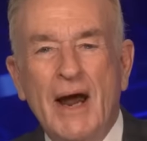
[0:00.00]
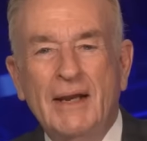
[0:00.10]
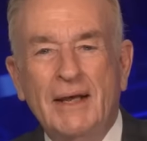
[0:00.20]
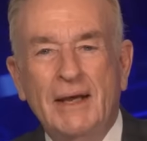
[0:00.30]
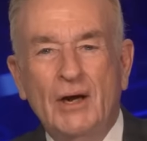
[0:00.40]

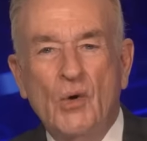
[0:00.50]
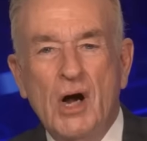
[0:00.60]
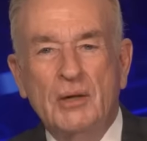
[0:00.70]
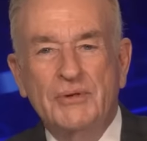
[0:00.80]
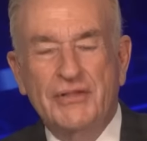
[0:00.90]
O'Reilly here.
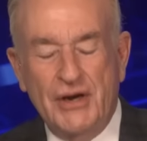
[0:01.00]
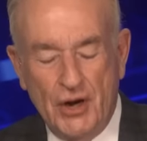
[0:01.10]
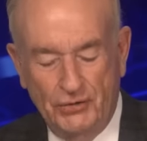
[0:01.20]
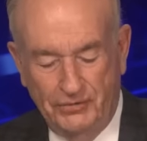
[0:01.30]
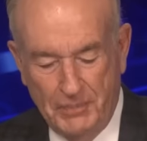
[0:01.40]
Welcome to the
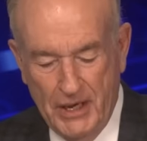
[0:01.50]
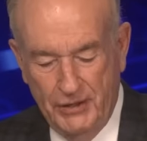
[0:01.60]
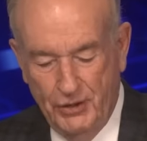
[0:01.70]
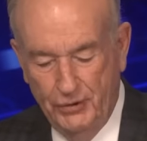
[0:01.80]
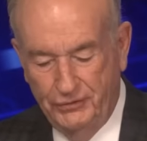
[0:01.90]
No Spin
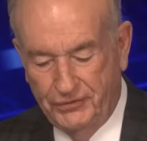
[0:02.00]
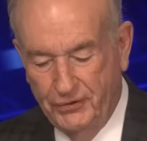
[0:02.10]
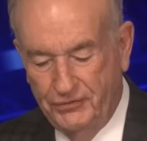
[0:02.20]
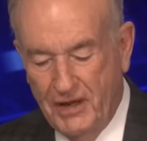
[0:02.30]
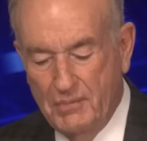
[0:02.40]
News,
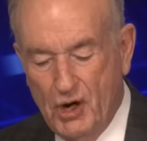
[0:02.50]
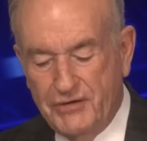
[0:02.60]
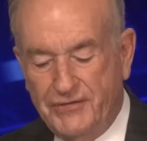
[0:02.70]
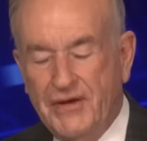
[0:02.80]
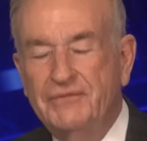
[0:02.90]
Tuesday, March
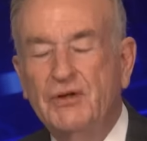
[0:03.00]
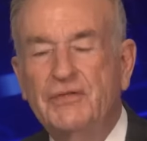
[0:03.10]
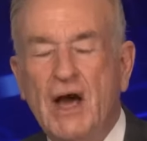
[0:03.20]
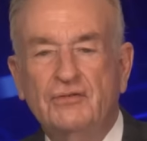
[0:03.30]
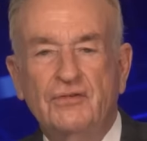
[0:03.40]
fifth, two
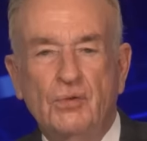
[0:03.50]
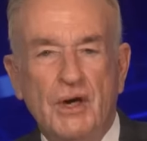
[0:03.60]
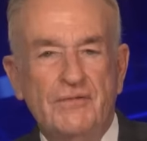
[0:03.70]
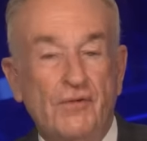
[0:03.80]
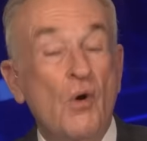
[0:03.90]
thousand
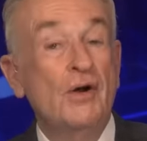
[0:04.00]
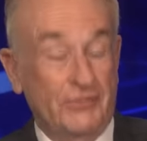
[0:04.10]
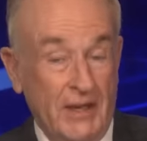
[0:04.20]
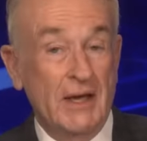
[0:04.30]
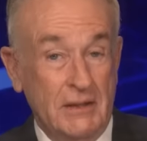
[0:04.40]
twenty-four.
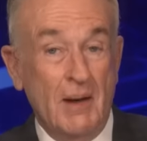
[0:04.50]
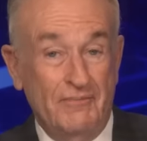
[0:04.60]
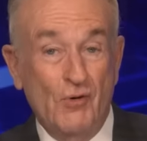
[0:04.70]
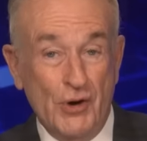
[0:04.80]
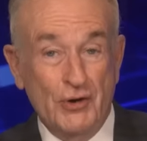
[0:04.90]
Stand up
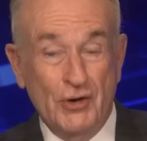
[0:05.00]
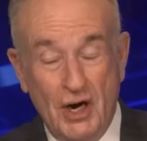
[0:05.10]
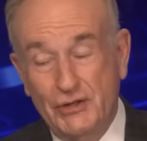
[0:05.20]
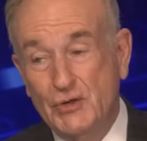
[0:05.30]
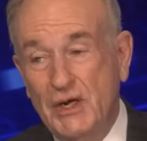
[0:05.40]
for your
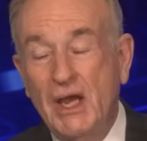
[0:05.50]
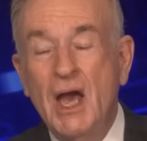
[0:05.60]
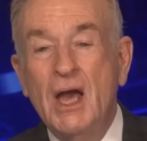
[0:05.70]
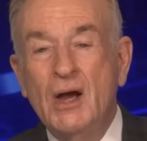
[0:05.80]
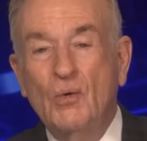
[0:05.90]
country.
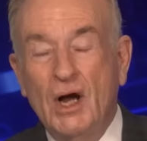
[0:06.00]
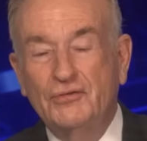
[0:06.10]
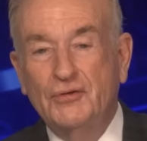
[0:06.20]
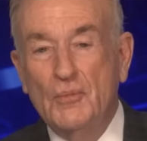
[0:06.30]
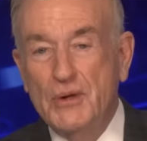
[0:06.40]
Well, it's
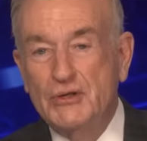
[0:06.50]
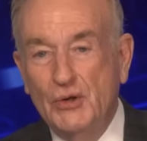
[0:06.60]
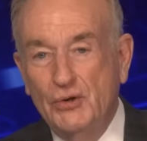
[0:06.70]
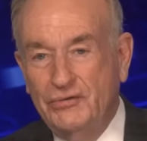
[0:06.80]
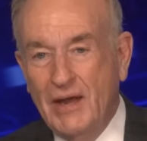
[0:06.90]
Super
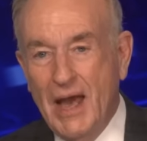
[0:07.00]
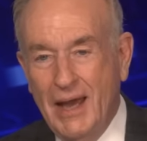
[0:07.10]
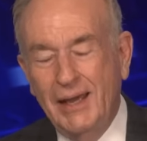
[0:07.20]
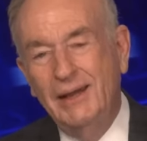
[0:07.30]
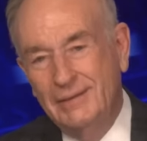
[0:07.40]

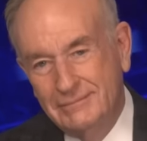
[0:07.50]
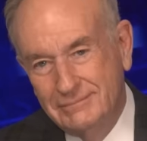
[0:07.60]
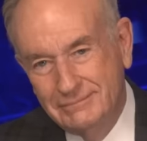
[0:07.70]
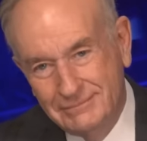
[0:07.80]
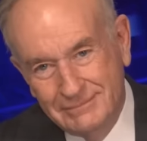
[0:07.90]
Tuesday.
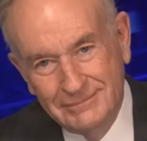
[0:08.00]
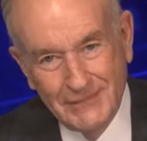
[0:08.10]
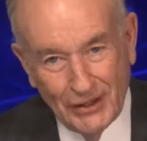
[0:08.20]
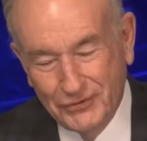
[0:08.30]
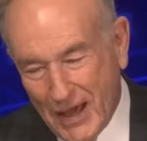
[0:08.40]

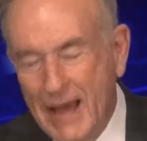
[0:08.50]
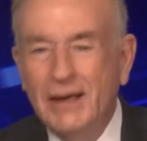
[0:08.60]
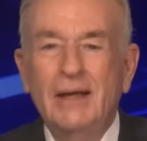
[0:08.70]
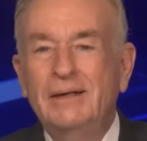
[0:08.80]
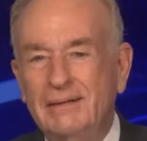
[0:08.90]

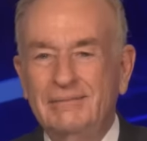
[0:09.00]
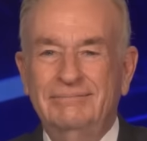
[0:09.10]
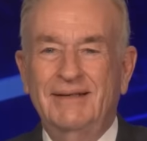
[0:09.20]
Excited?